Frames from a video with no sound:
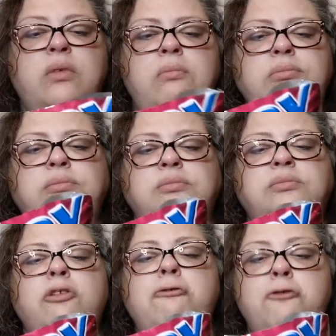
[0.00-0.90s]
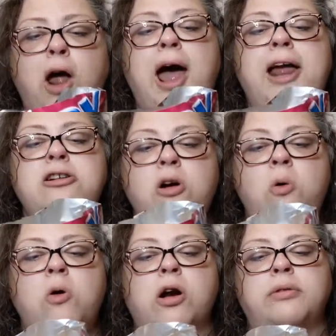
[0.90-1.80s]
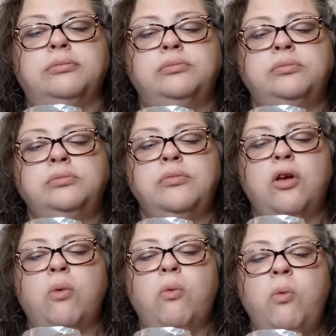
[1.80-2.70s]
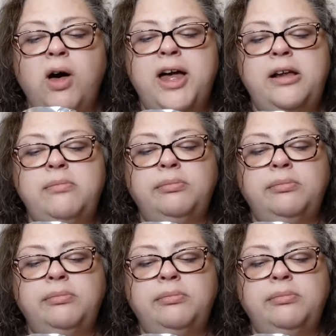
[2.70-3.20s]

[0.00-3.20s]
Mmm, fried corn. What?